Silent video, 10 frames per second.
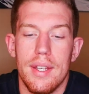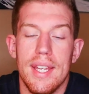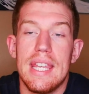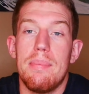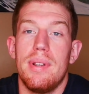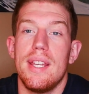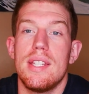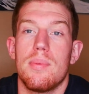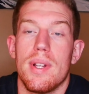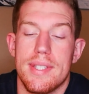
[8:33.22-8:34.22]
Nikki
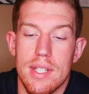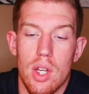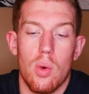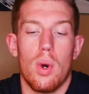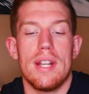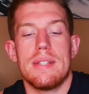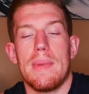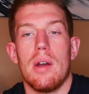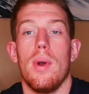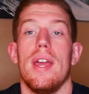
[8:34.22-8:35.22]
please wants to know what is
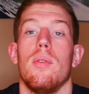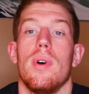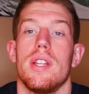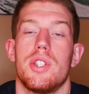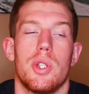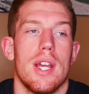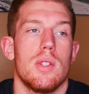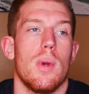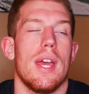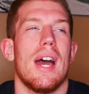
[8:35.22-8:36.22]
my weight and what is Trey's
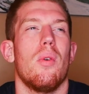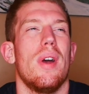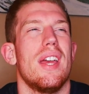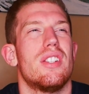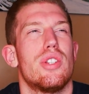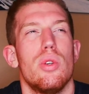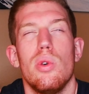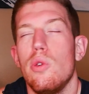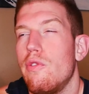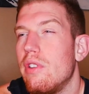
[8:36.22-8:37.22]
weight. I weigh
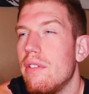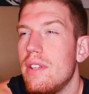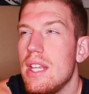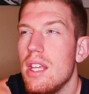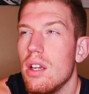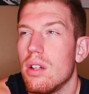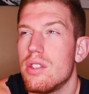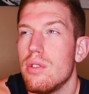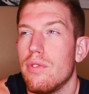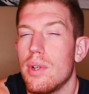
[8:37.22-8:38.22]
250 or
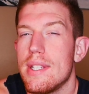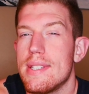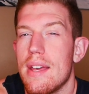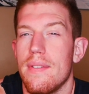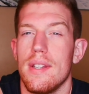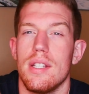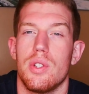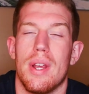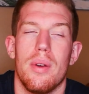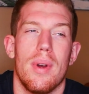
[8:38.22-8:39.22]
247.
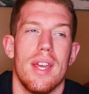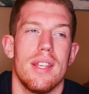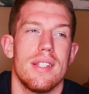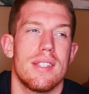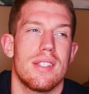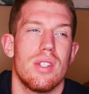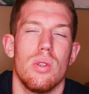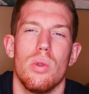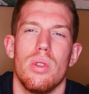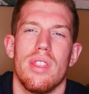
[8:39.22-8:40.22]
Trey weighs
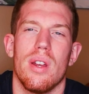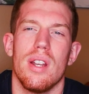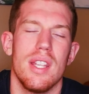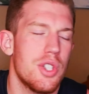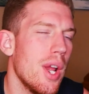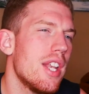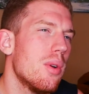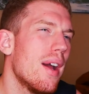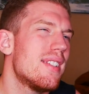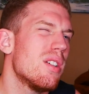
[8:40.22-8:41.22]
230. Trey, do you
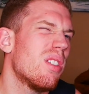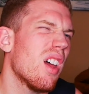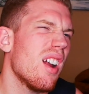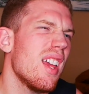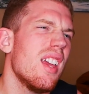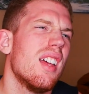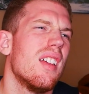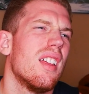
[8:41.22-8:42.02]
weigh 230?